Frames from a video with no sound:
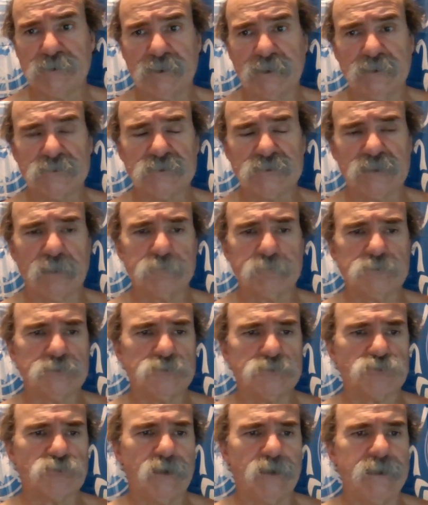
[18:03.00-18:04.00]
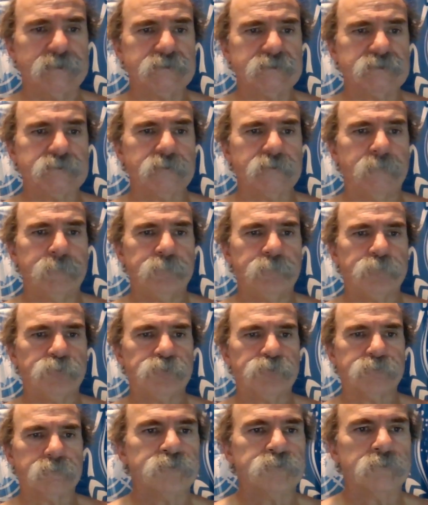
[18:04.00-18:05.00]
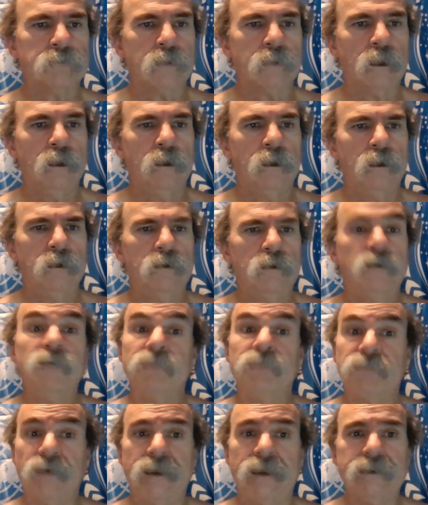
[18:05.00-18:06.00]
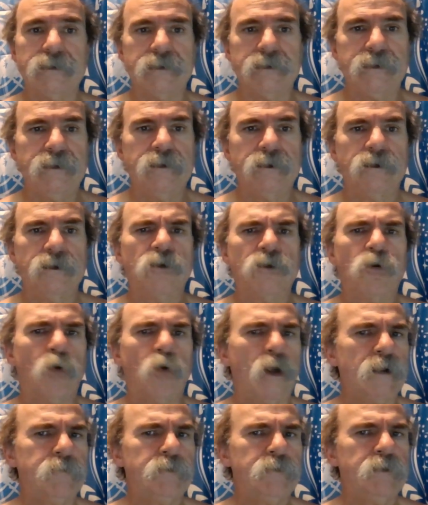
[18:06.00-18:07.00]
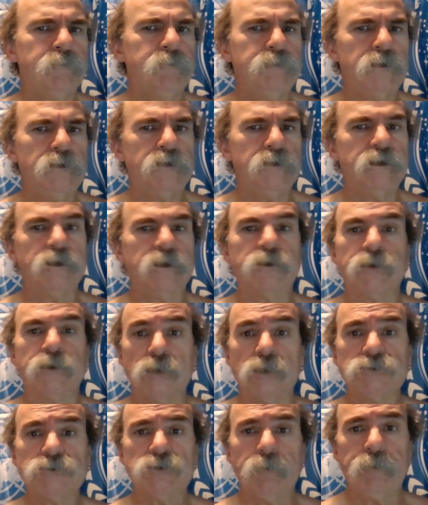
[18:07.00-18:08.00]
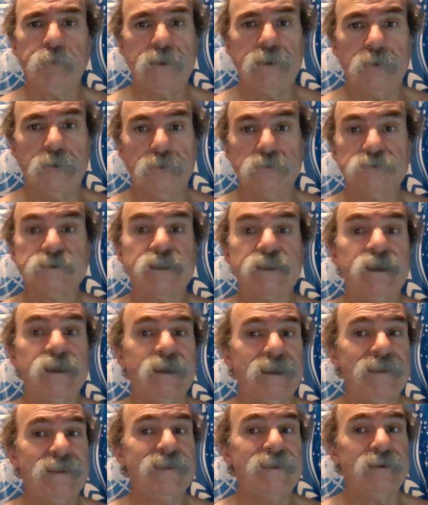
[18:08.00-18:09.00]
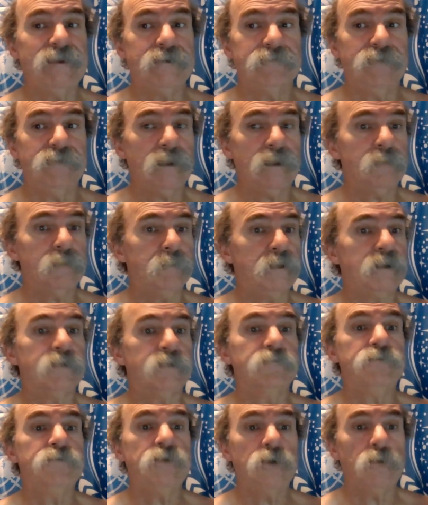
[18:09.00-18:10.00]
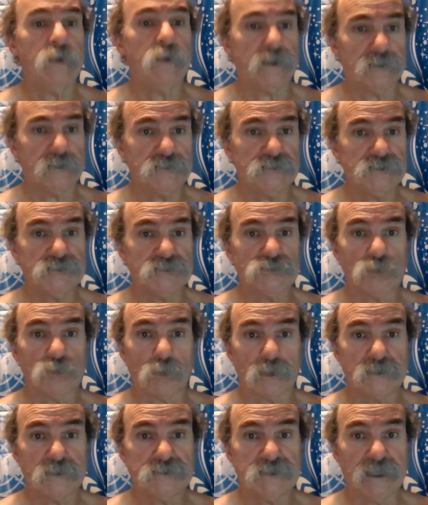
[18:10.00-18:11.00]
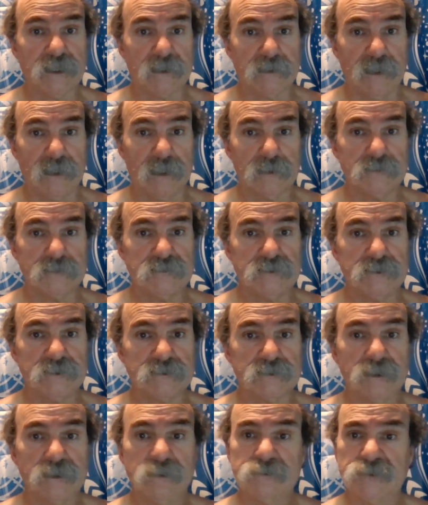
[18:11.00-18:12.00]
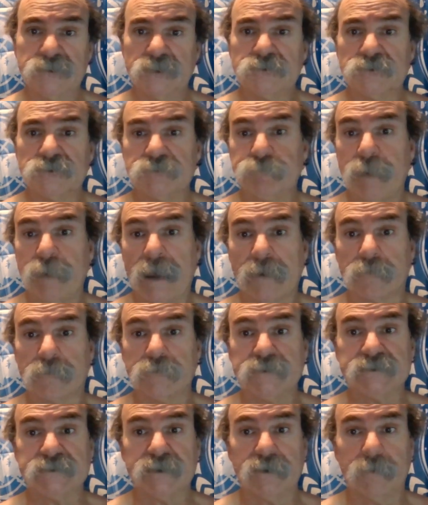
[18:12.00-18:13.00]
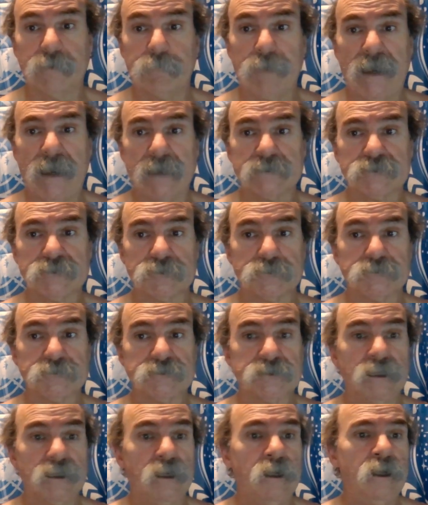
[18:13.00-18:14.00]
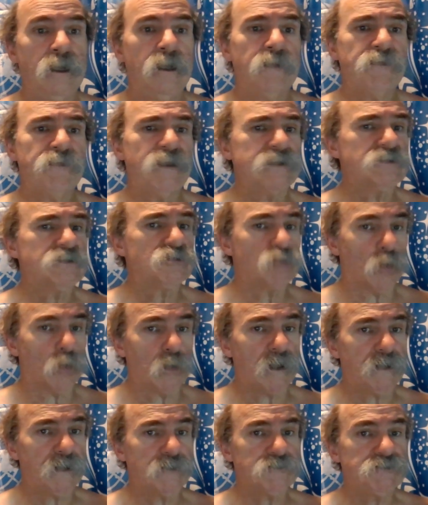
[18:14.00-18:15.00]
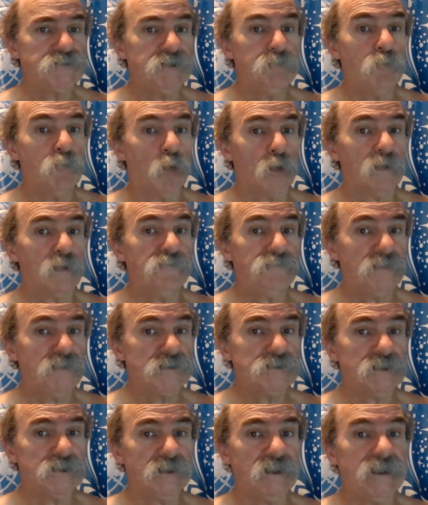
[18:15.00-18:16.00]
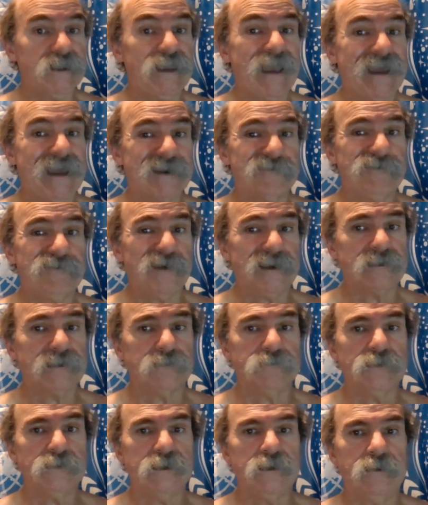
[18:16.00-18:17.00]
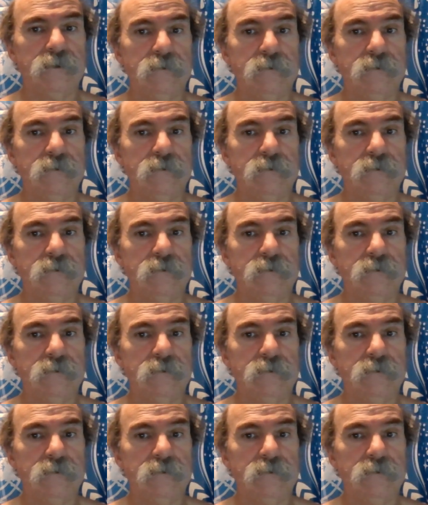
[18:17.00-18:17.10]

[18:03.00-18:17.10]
consumption trends. Finally, quantum computing could also be used in the development of new energy storage technologies, such as batteries and capacitors, that store energy more efficiently and effectively.